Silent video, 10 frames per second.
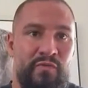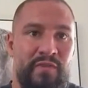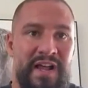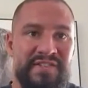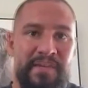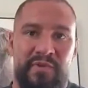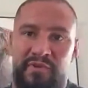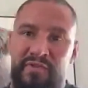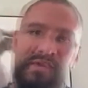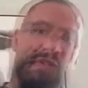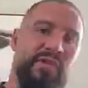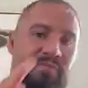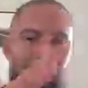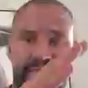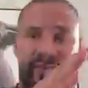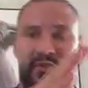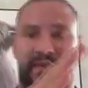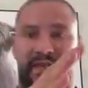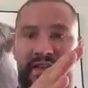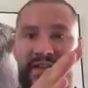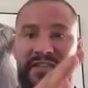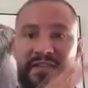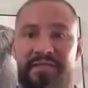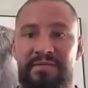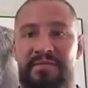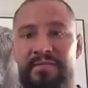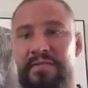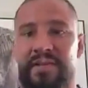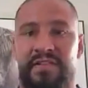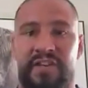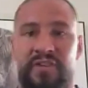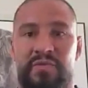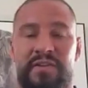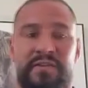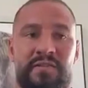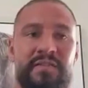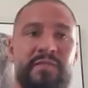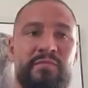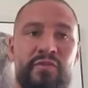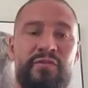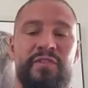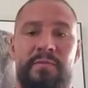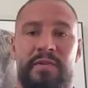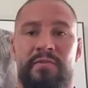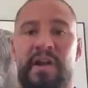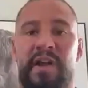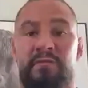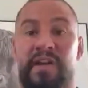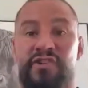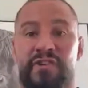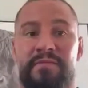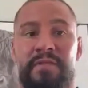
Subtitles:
as I'm doing this, continuing to move in the right direction.